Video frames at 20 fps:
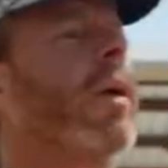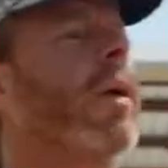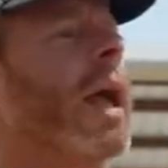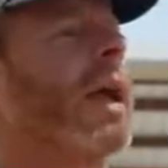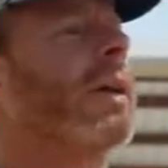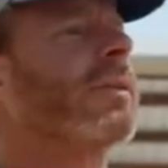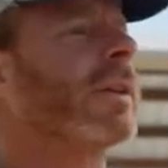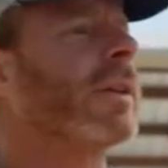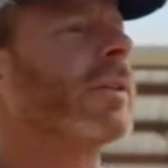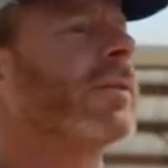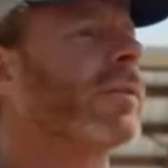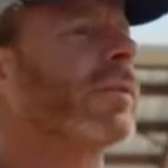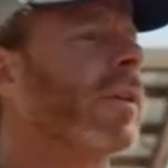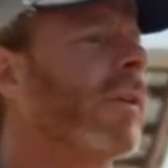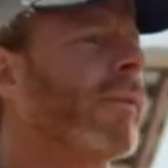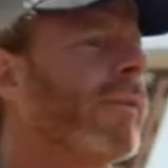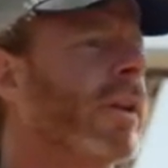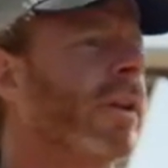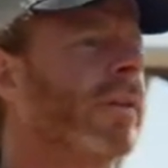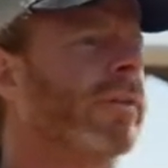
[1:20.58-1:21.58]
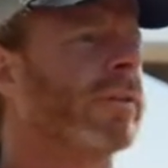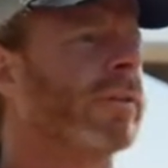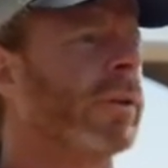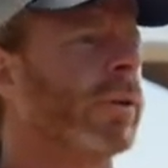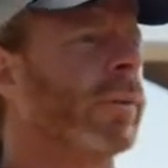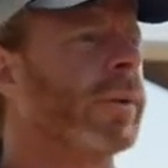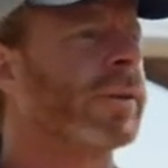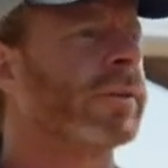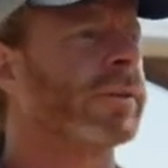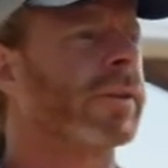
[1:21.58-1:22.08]
Oh, as conservatives,
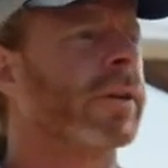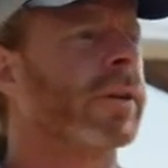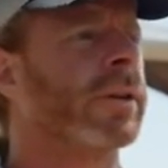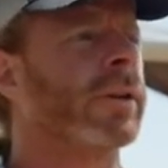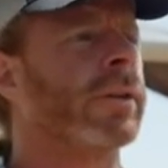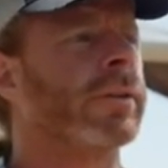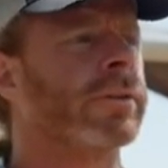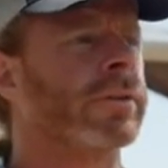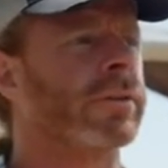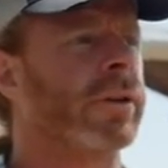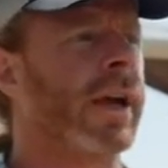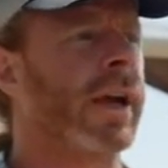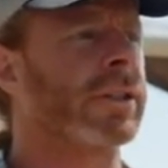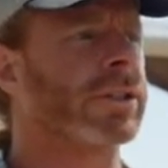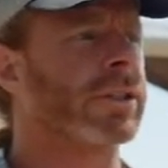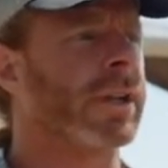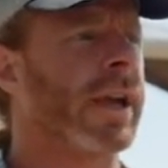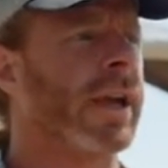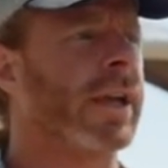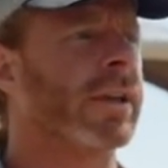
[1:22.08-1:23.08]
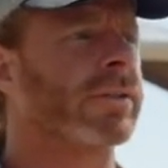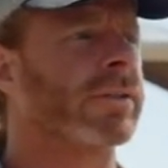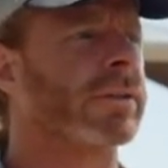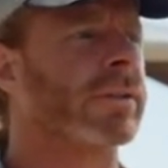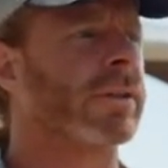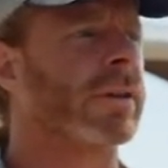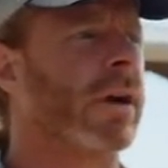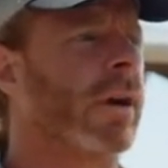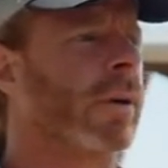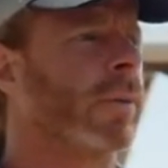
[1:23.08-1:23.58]
do we still use trash cans
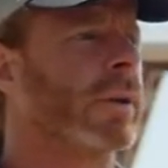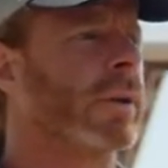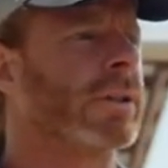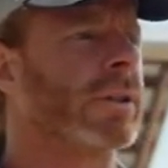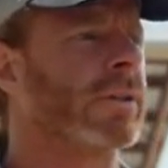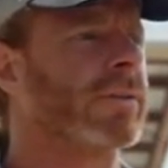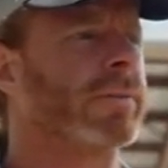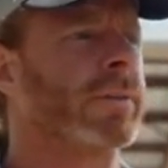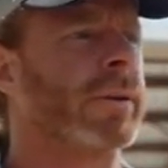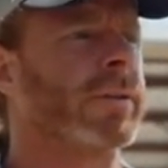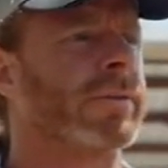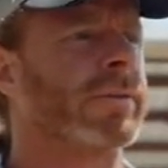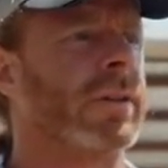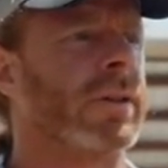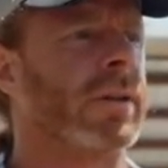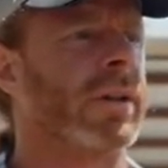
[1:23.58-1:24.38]
or are we just supposed to